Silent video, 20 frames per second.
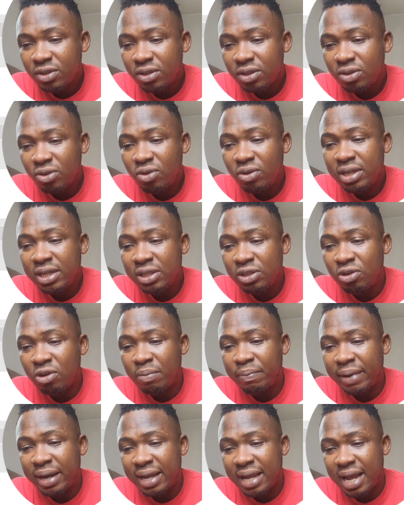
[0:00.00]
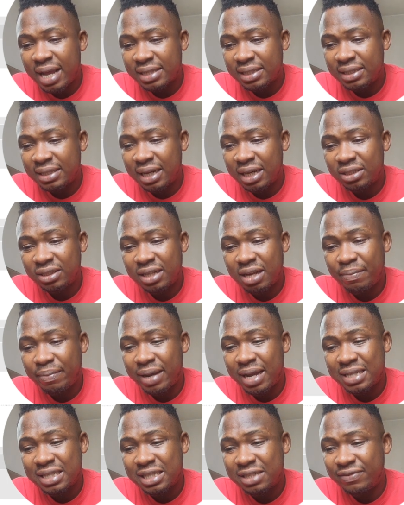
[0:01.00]
Knowing your bias, directional
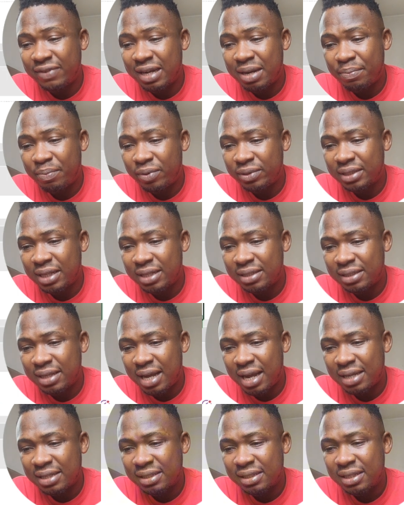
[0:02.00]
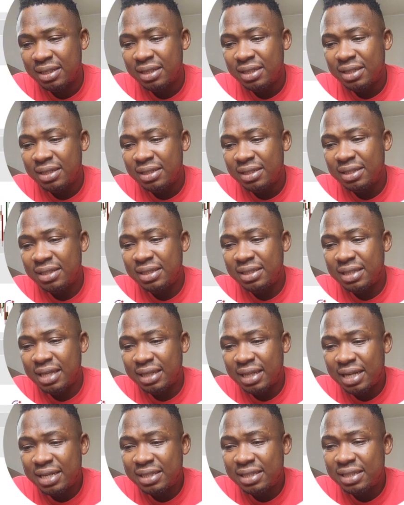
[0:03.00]
bias, is very important, guys. This is the
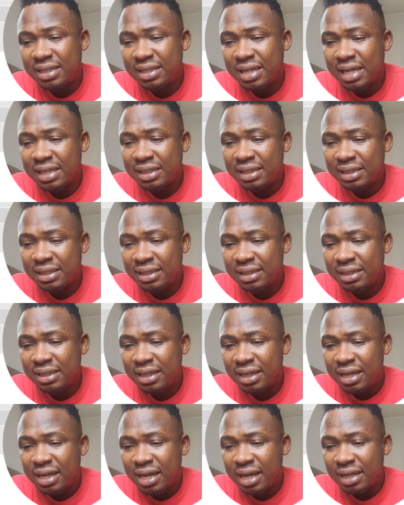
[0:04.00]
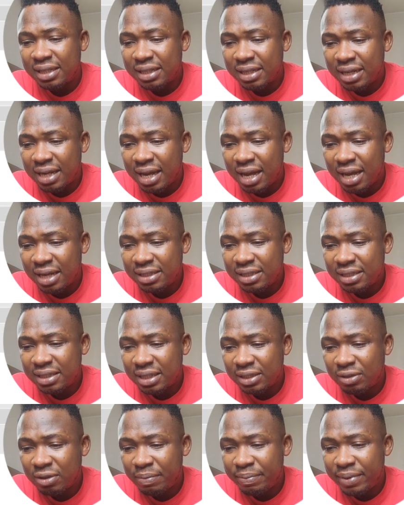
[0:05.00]
analysis I did, and then I had the
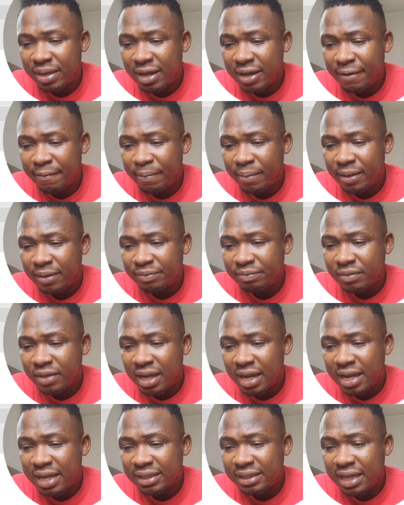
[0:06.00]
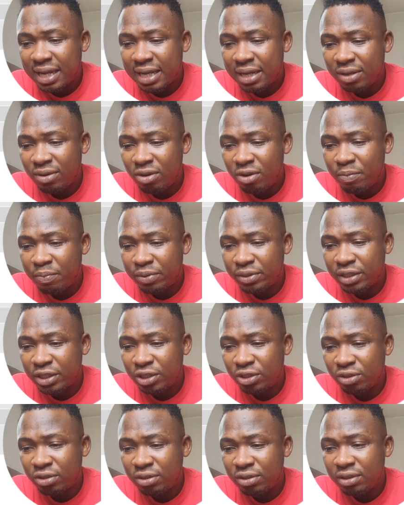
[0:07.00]
setup here. I enter a long
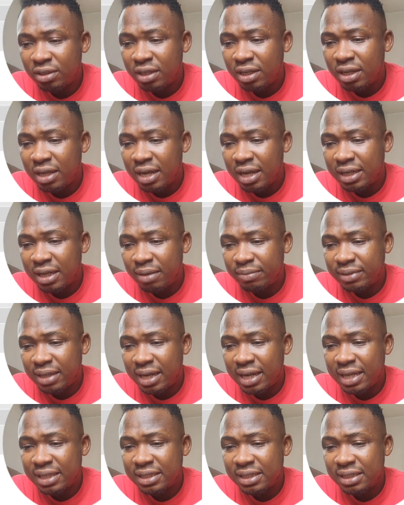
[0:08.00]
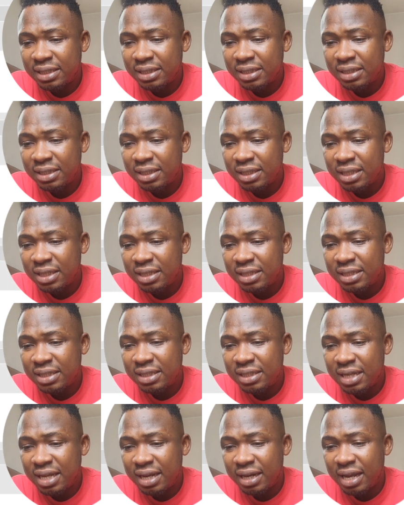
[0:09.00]
position, and I'm targeting
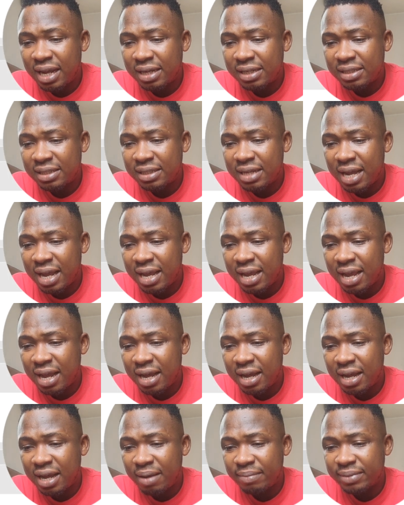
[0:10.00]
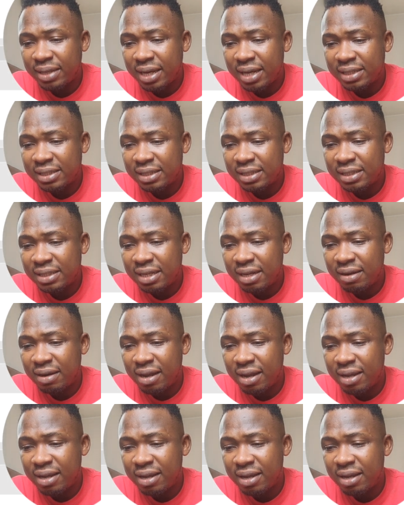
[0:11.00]
this area, this guy here. I'm targeting this
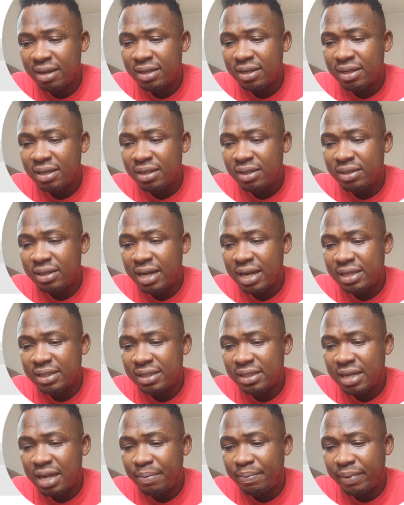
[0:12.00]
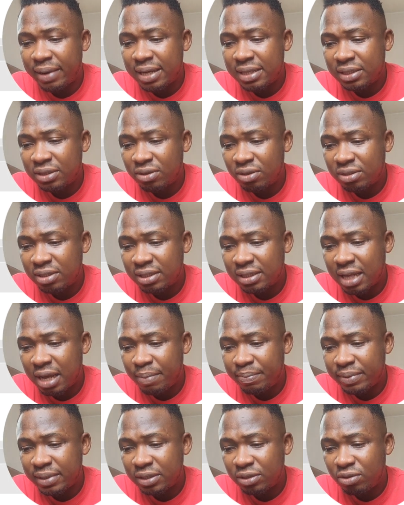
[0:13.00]
area here. You can see the price just
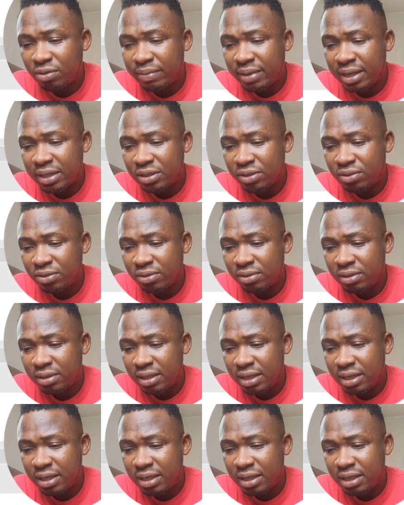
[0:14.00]
tap into my zone.